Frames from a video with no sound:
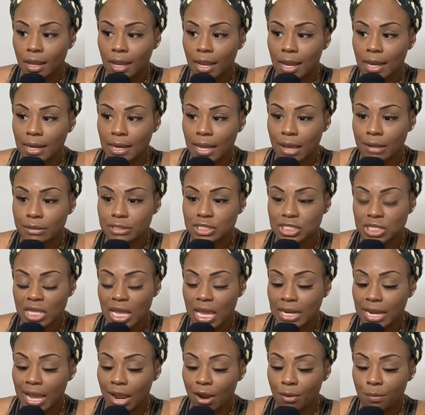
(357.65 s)
And
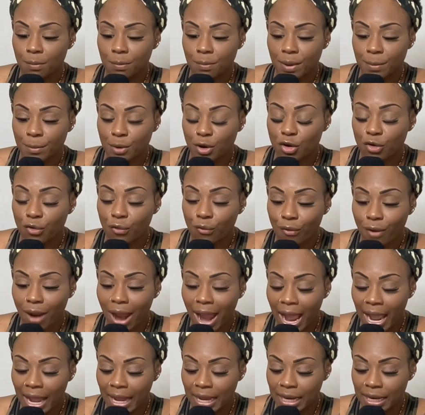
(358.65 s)
I remember
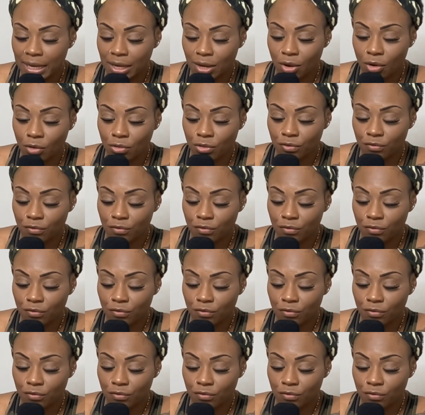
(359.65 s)
crying on the